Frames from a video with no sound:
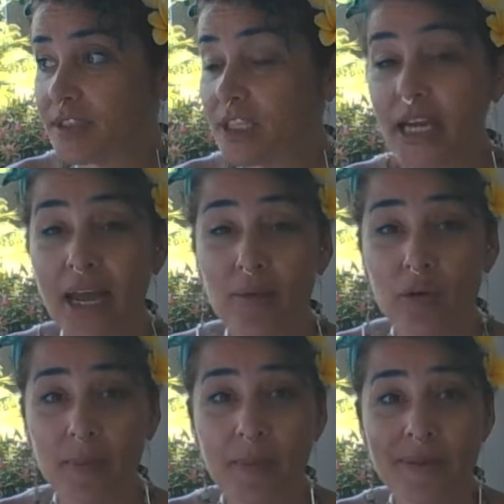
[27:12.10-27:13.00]
Today I
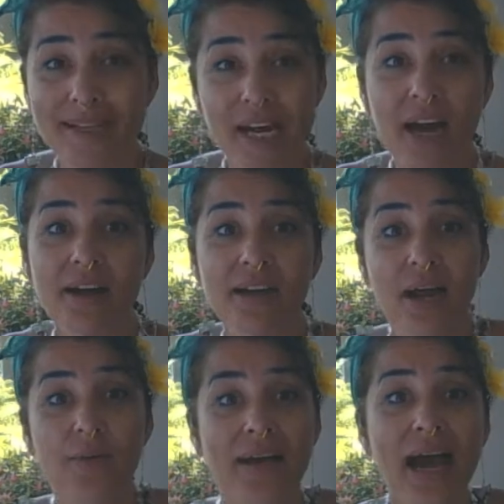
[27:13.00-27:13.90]
woke up a bit tired and
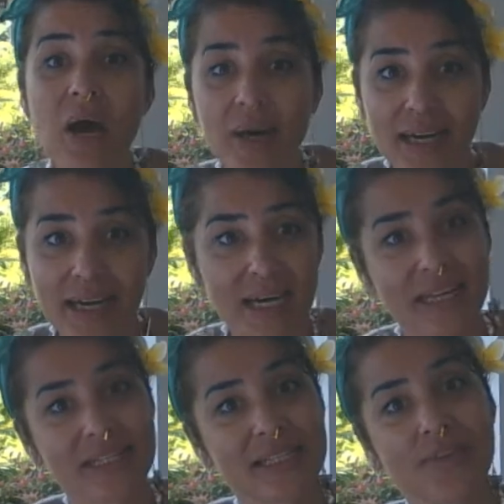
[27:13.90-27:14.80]
I went out and I
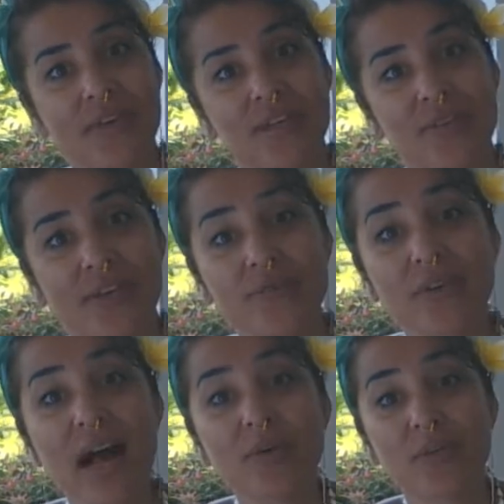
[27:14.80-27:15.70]
cut some of these fresh
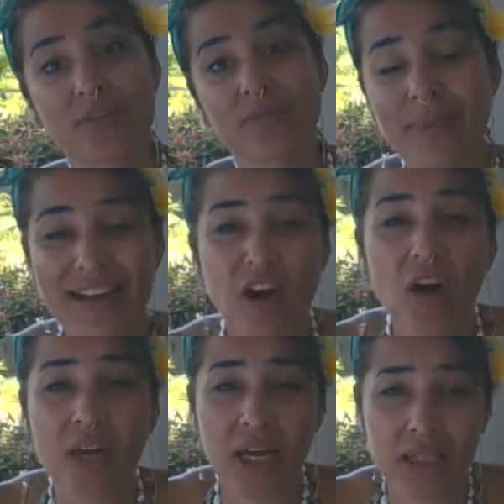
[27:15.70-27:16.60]
flowers from my
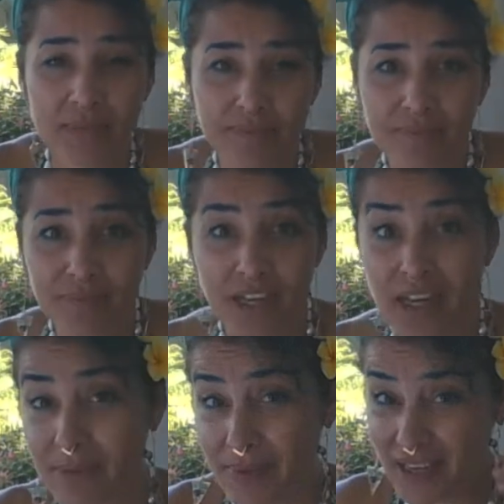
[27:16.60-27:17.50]
garden,
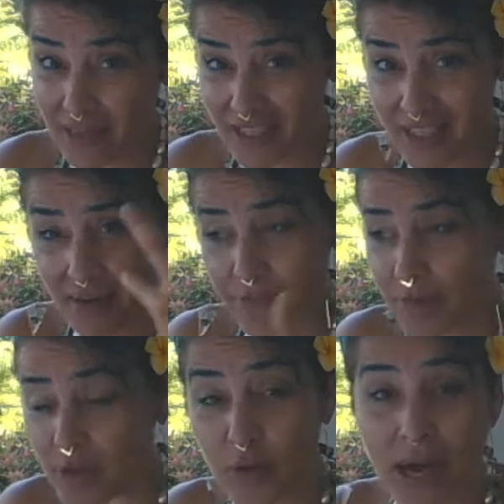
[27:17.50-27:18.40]
these up from
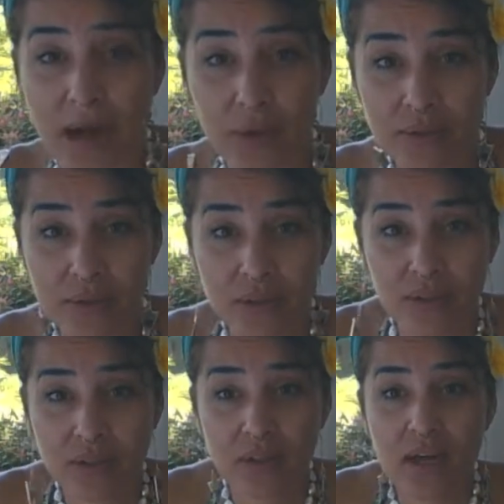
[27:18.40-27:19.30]
the ground,
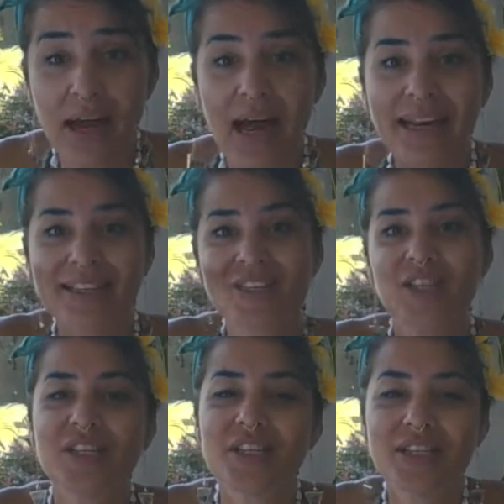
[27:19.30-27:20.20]
and it's
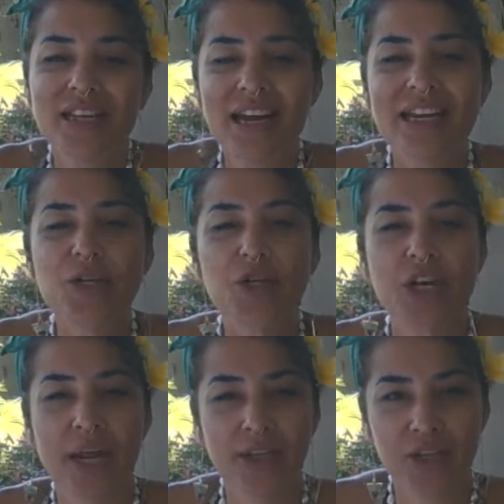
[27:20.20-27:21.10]
just, it
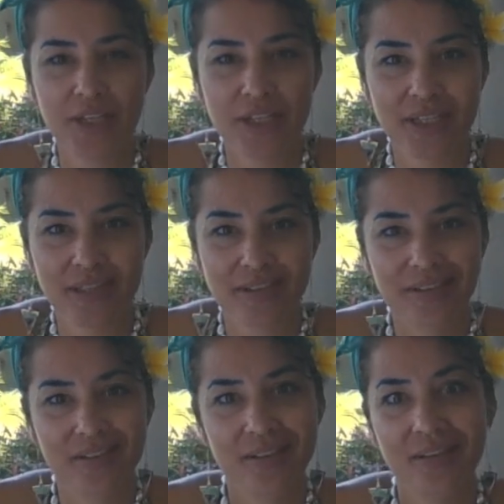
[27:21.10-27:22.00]
changes
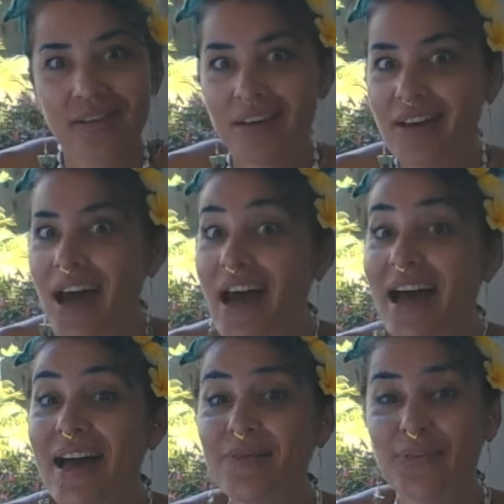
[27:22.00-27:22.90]

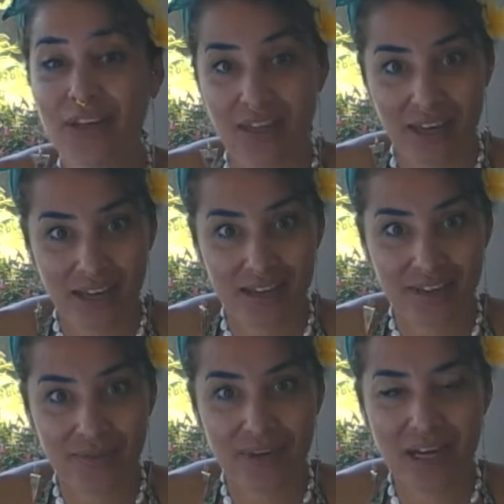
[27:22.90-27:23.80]
everything,
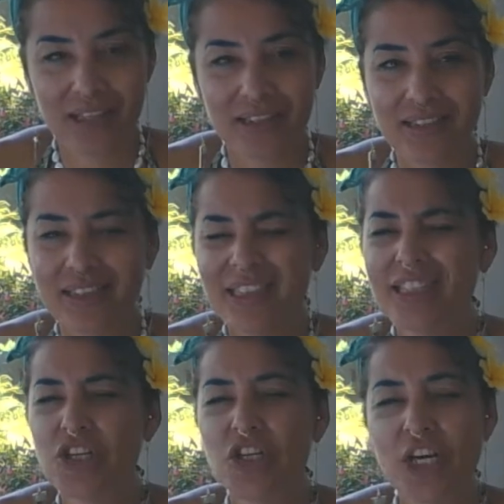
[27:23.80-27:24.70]
right?
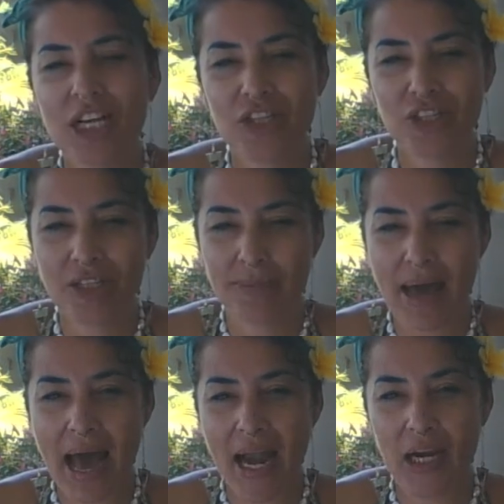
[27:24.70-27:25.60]
Changes the
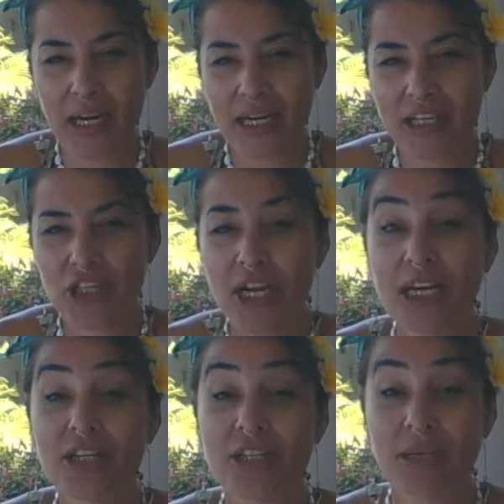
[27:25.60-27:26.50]
patterning, it
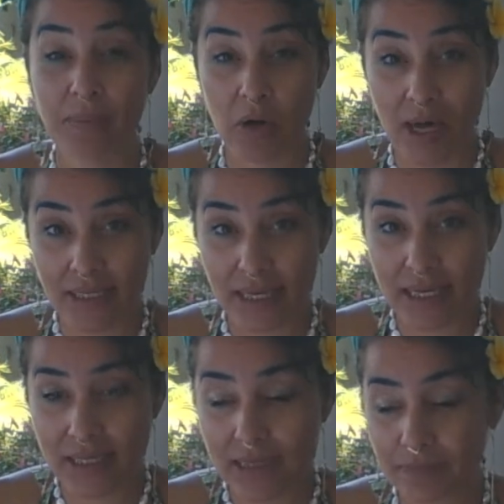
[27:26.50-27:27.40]
changes the
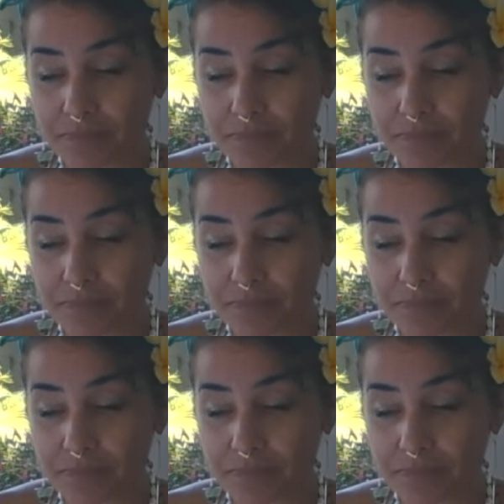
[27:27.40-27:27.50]
process.